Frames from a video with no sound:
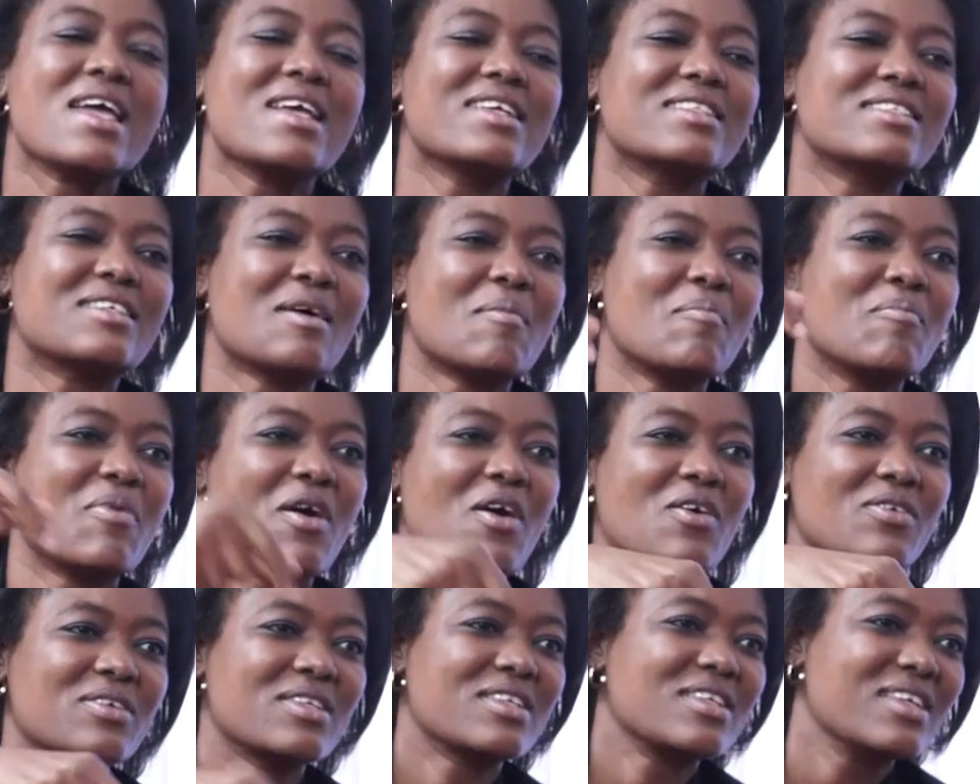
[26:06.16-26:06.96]
It's
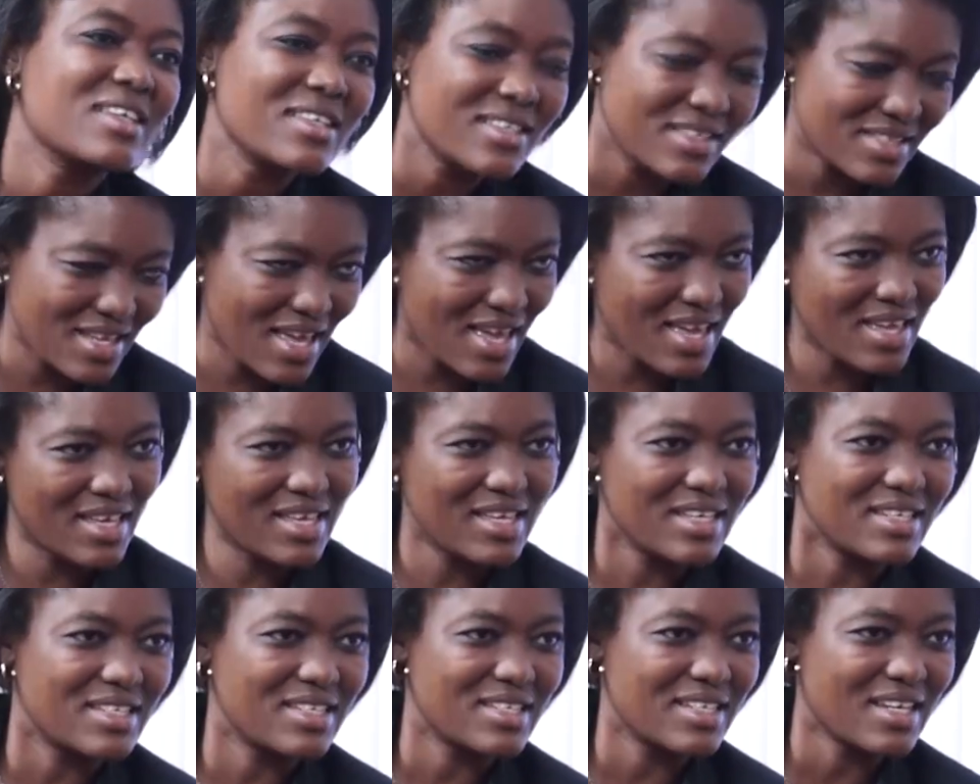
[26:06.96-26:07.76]
about
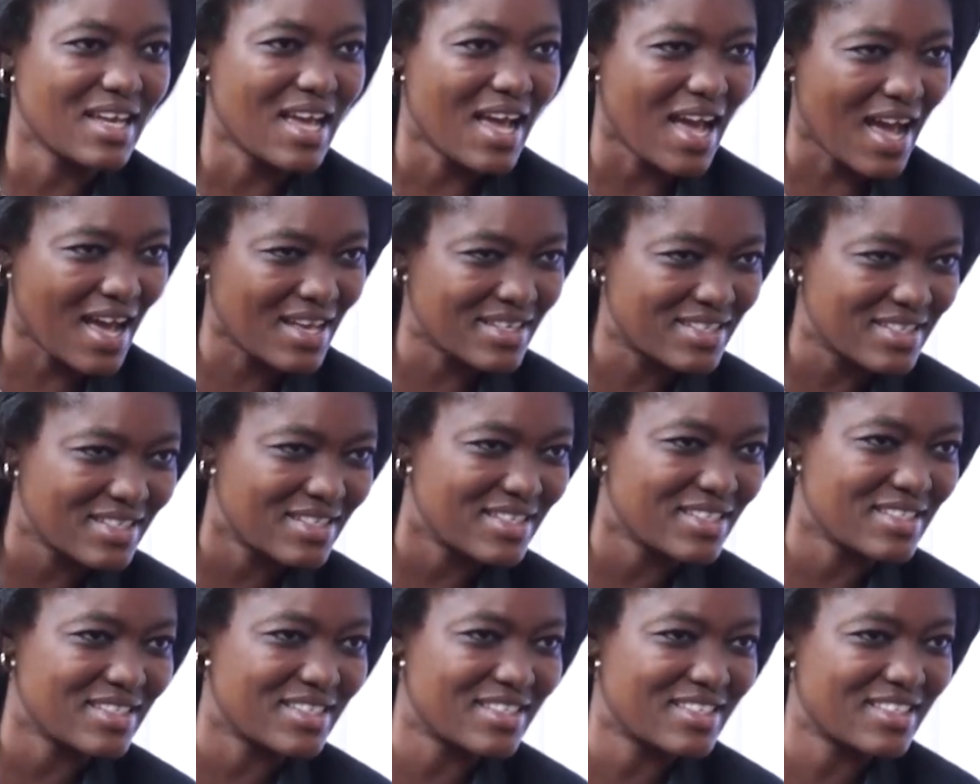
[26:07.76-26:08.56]
saying it as
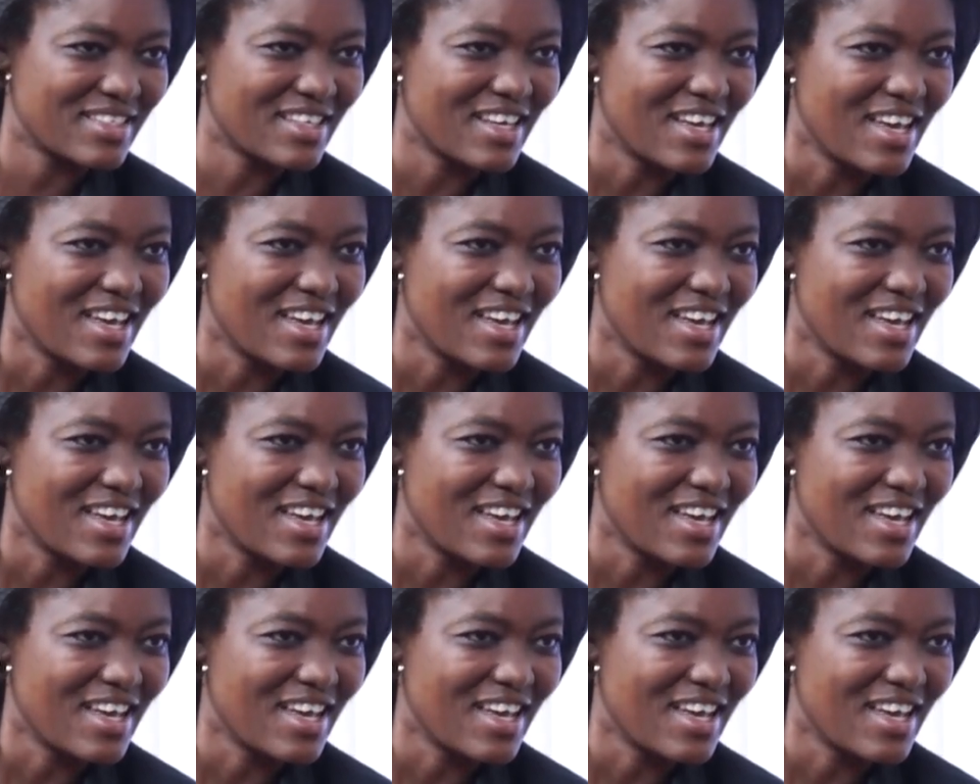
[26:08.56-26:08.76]
it is.